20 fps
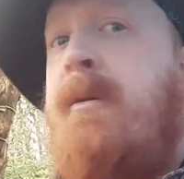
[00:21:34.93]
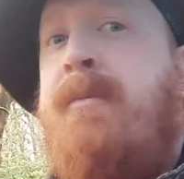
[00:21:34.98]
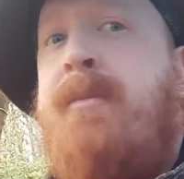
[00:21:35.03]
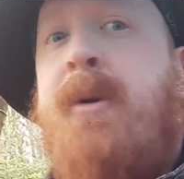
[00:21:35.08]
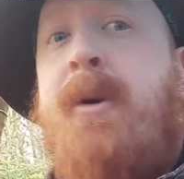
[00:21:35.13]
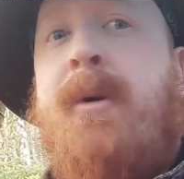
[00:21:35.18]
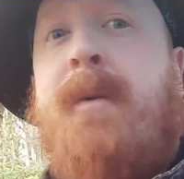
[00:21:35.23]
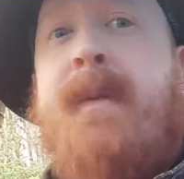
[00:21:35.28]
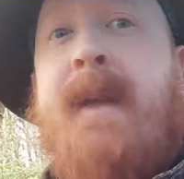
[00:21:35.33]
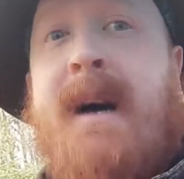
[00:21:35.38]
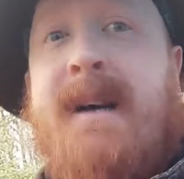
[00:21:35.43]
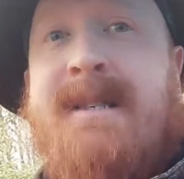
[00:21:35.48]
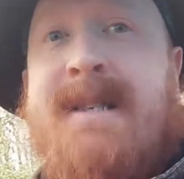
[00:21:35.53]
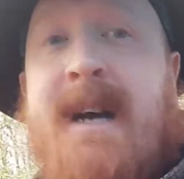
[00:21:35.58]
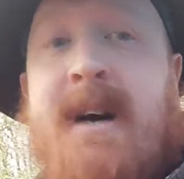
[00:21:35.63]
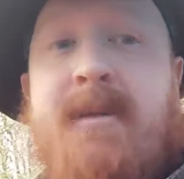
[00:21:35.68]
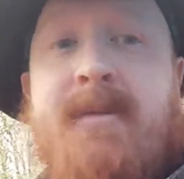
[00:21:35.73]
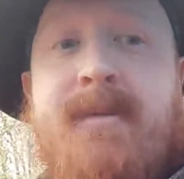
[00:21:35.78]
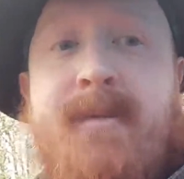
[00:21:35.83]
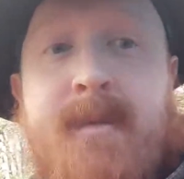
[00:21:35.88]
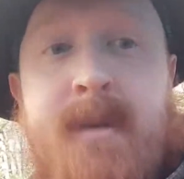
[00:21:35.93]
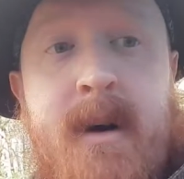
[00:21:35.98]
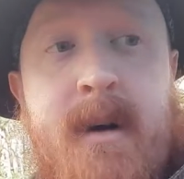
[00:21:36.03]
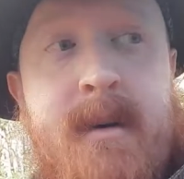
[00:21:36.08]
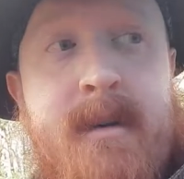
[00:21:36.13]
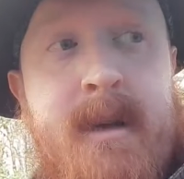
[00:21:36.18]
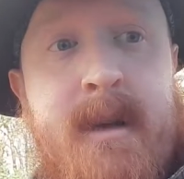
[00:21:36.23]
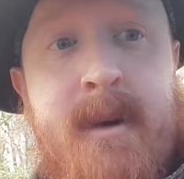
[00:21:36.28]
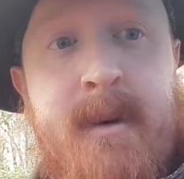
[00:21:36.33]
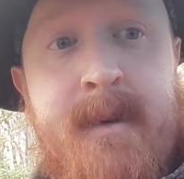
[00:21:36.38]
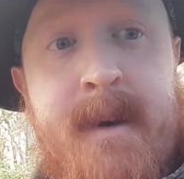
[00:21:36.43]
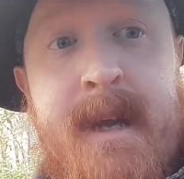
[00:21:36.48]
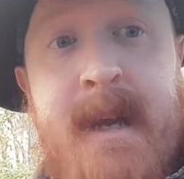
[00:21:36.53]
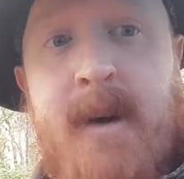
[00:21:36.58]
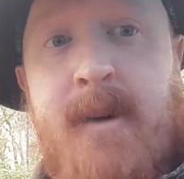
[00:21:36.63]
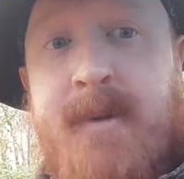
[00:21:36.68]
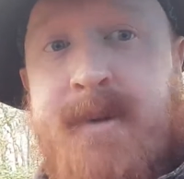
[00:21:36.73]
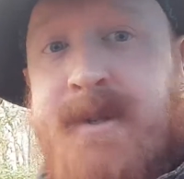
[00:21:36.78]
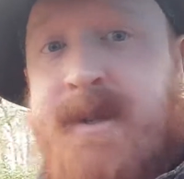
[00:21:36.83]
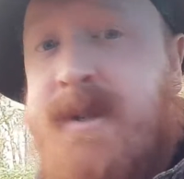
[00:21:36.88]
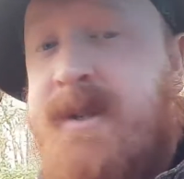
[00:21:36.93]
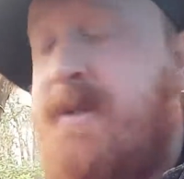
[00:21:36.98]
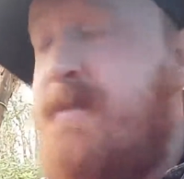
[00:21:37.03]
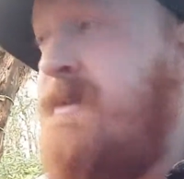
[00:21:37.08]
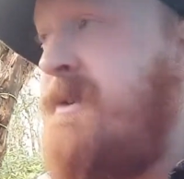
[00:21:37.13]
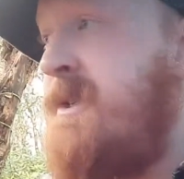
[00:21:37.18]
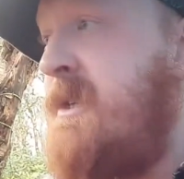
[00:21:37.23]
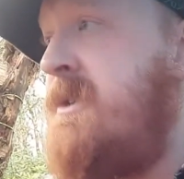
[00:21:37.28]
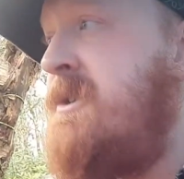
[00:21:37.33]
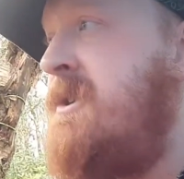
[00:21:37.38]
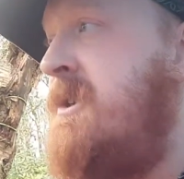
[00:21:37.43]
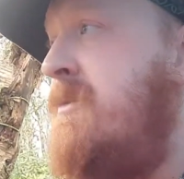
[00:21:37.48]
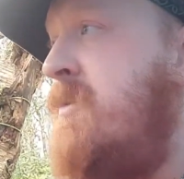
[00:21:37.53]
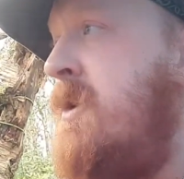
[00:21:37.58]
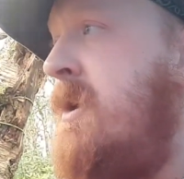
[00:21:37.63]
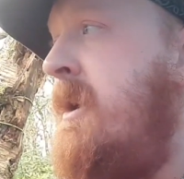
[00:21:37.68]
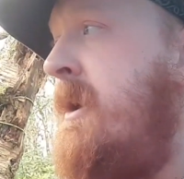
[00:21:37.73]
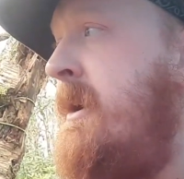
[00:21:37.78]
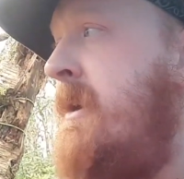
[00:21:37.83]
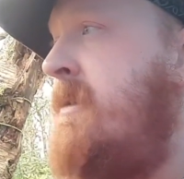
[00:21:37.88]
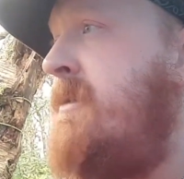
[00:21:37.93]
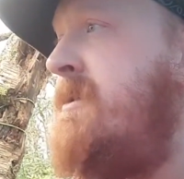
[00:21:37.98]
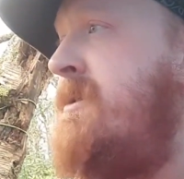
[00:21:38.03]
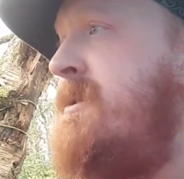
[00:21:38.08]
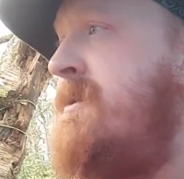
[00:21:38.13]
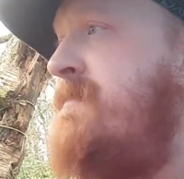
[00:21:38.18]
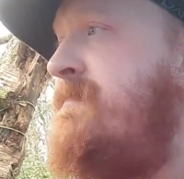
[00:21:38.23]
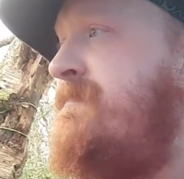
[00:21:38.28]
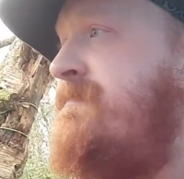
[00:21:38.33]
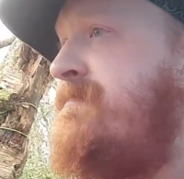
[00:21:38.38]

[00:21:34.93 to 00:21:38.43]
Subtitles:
but that's how an ecosystem essentially works.